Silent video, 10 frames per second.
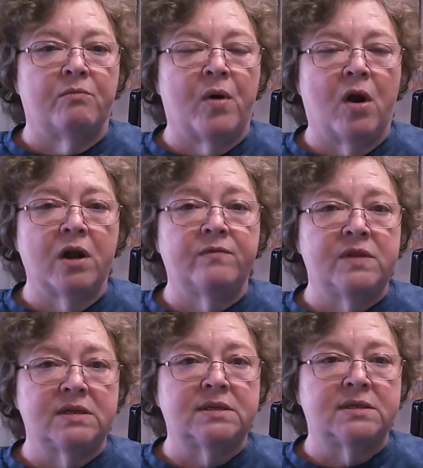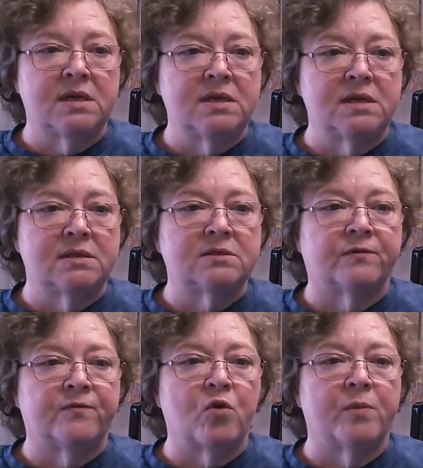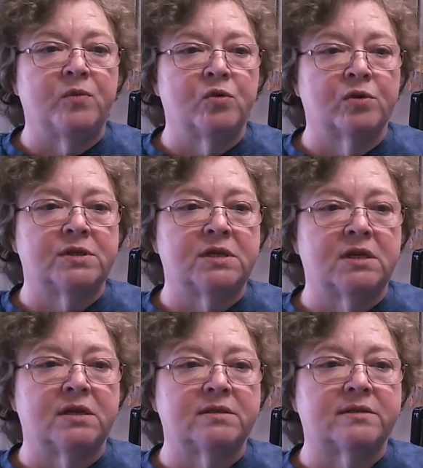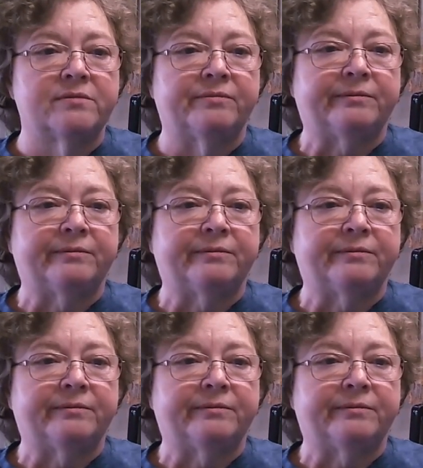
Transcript: part of this sentence to form your sentence.